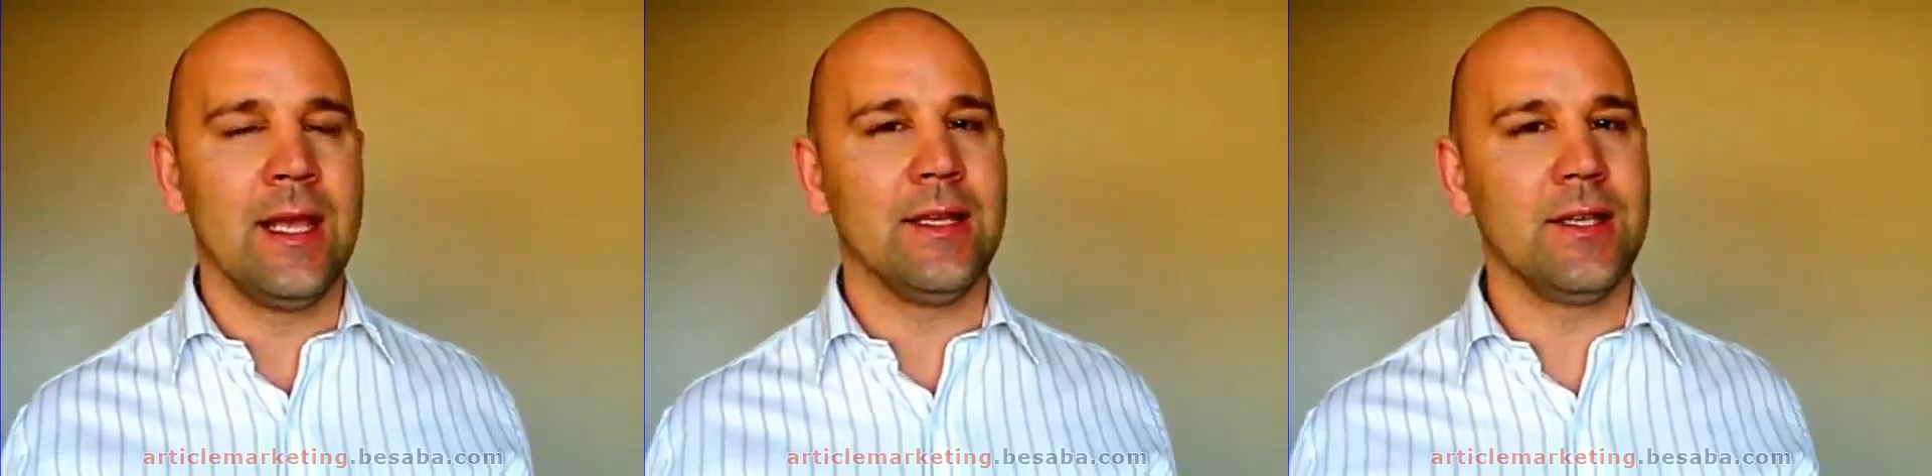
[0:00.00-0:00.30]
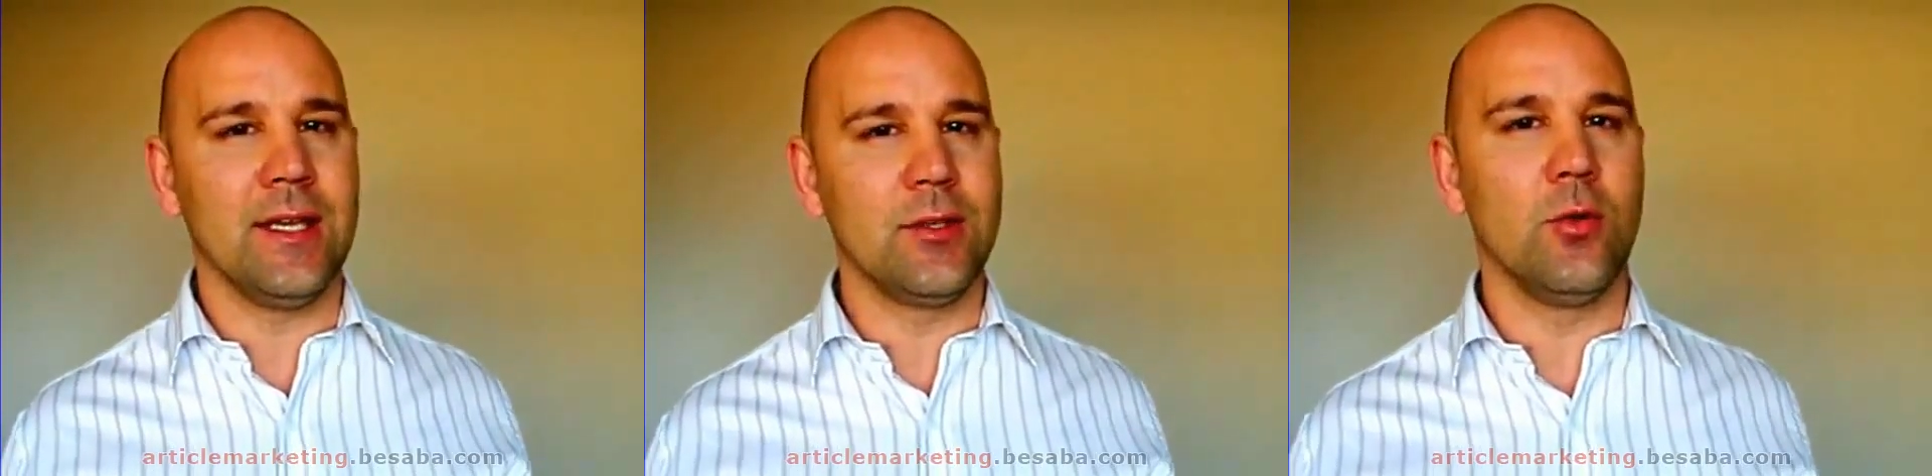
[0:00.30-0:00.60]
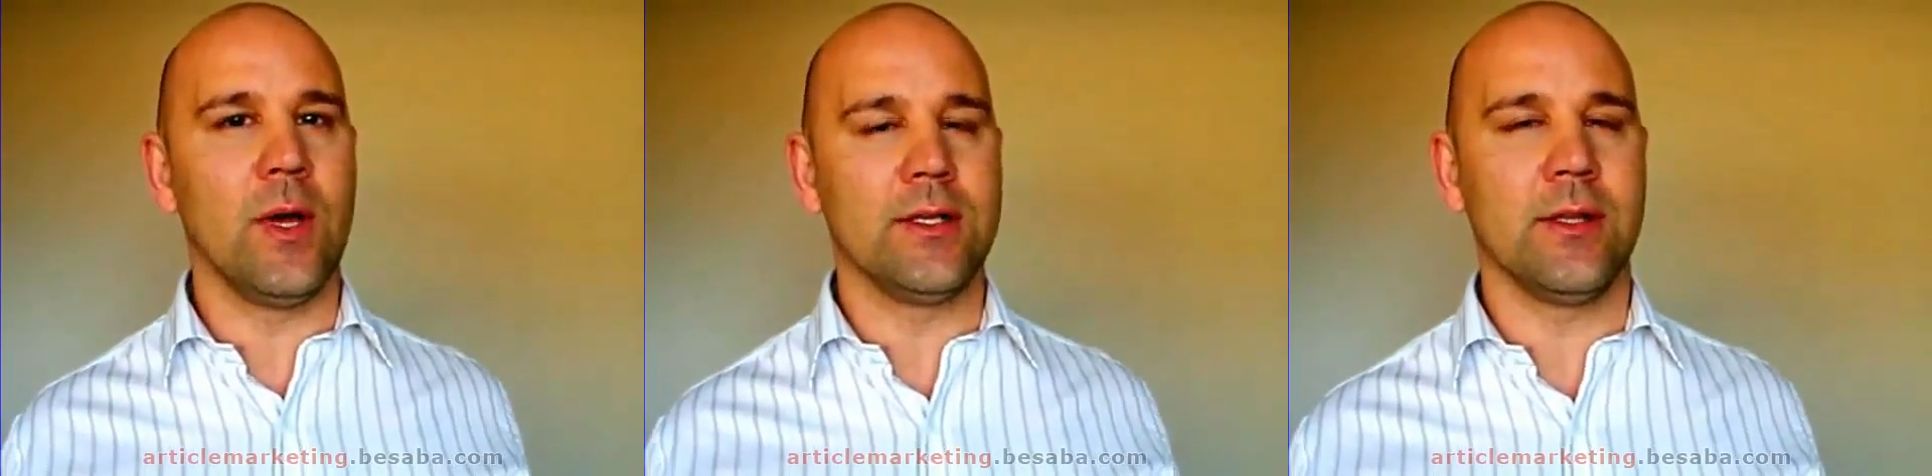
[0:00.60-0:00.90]
is, is
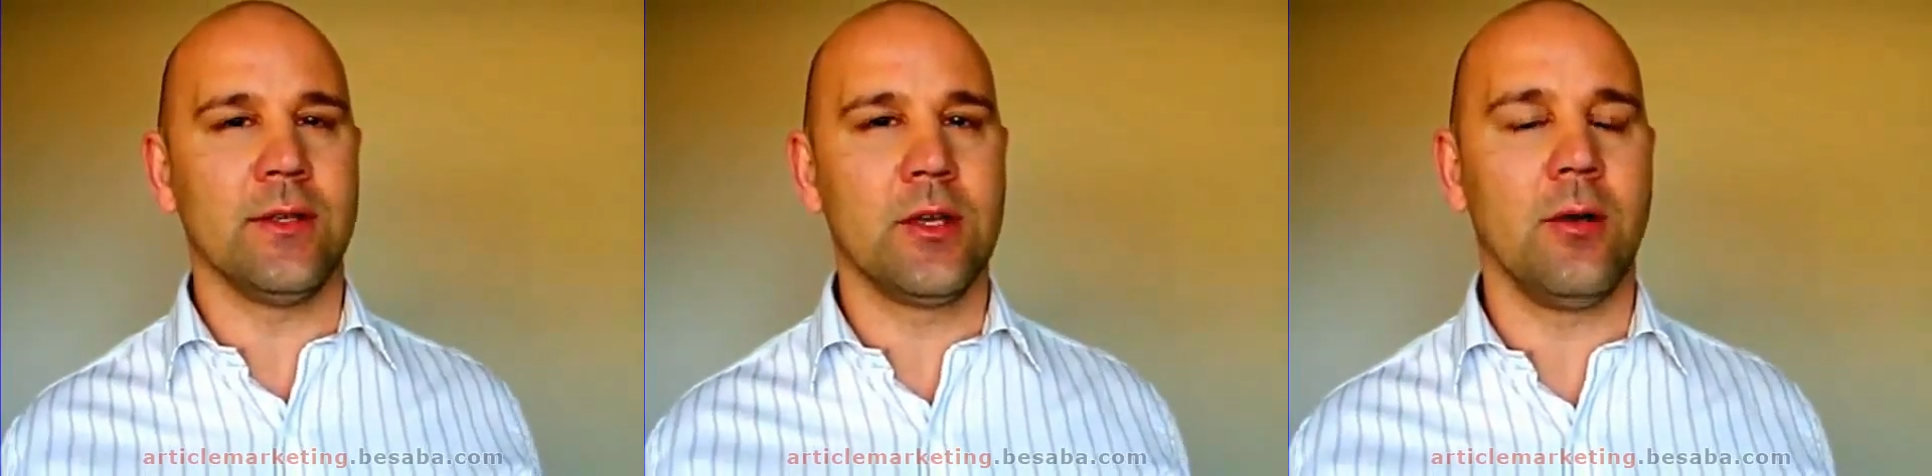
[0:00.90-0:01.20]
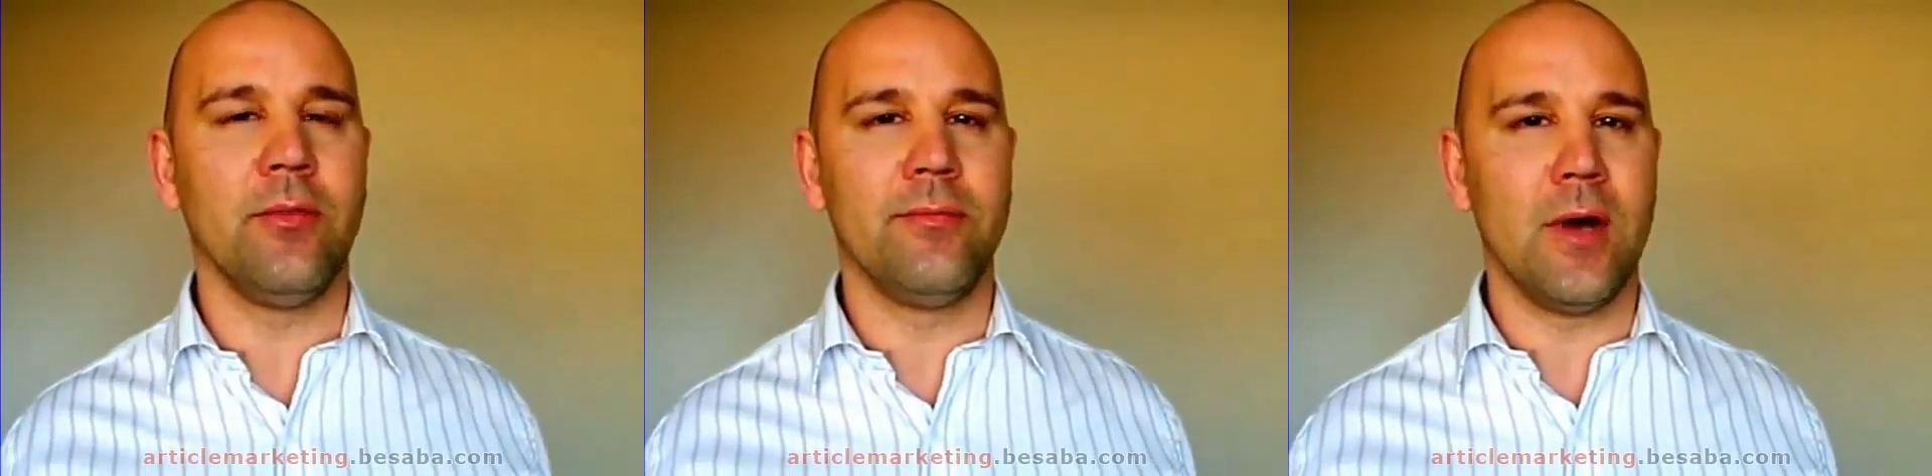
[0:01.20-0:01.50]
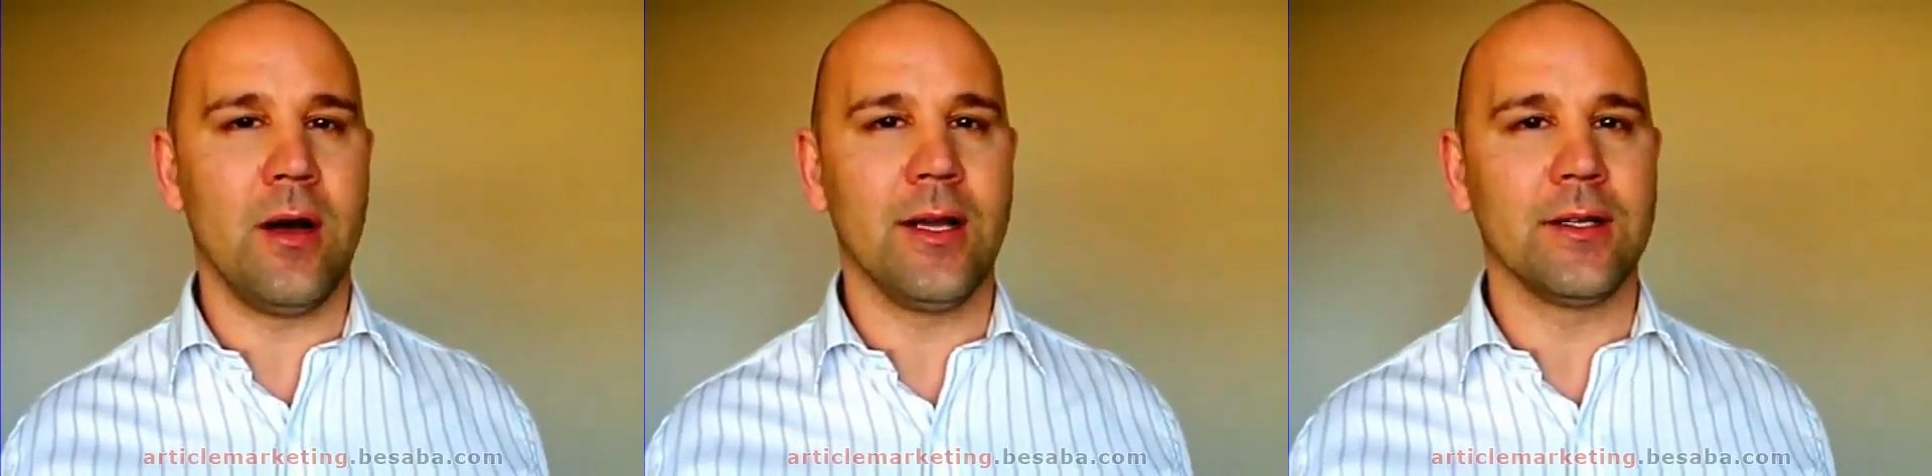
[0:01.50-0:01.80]
always at the top of
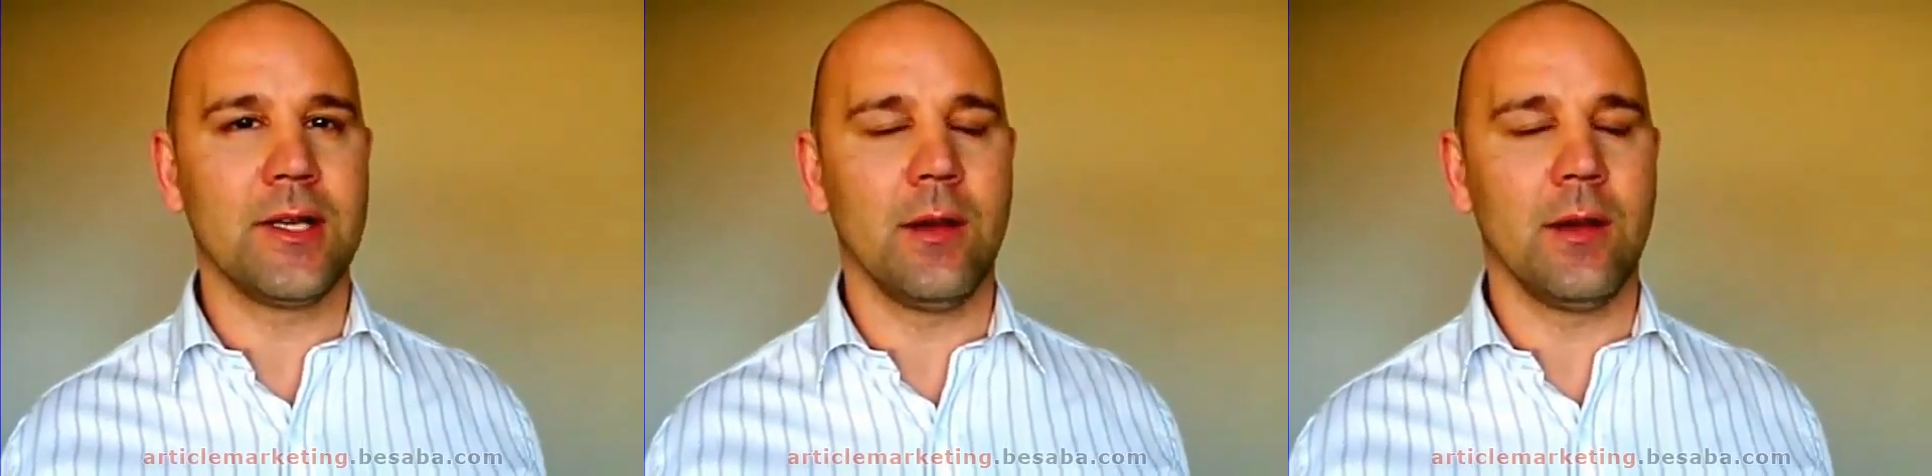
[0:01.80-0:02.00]
mind.